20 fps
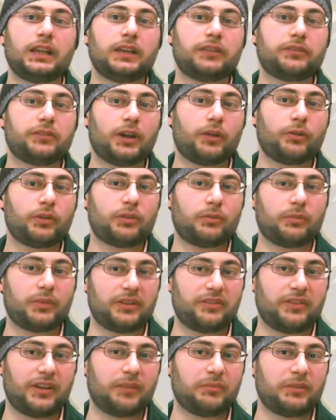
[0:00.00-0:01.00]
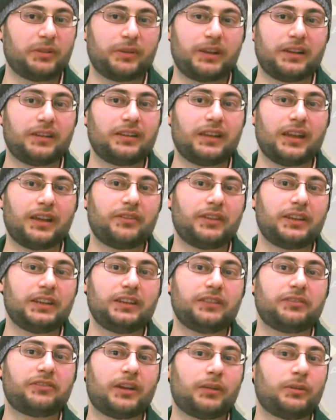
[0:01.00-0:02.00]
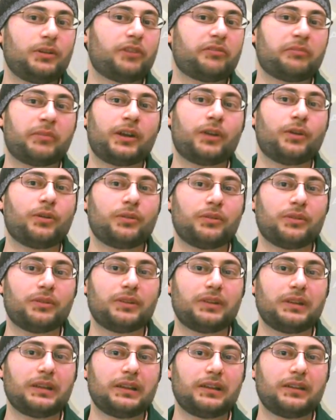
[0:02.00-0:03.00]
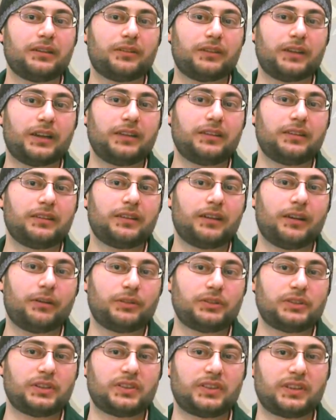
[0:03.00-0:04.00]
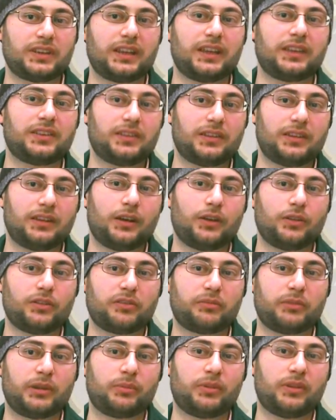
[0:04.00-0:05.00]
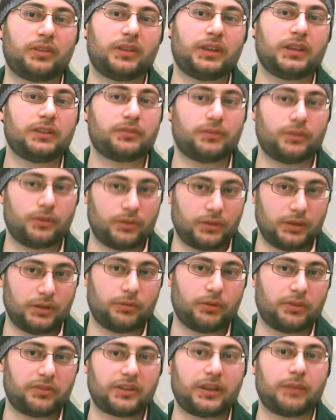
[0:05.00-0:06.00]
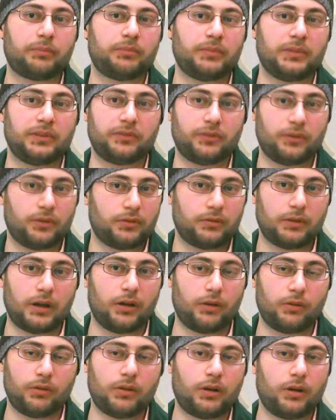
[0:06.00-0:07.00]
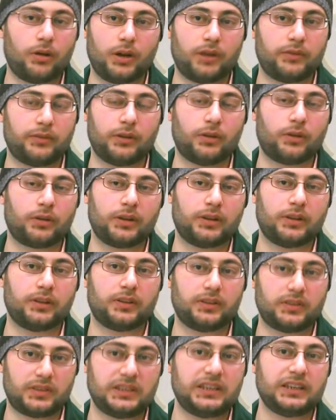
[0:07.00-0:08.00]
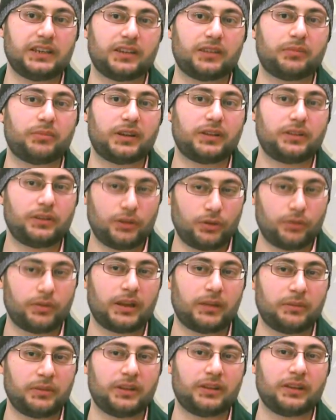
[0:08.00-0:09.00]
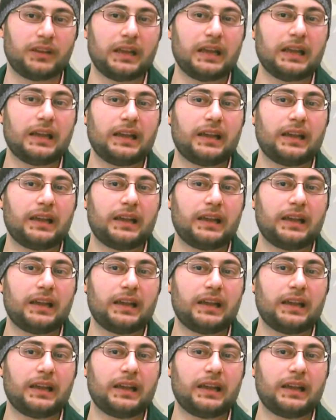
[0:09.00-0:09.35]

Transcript: Even though I was with my family, but I didn't have any family of my own, right? I was just a guest in the house of my brother, even though he would have kept me for however long is needed. But you know what I mean?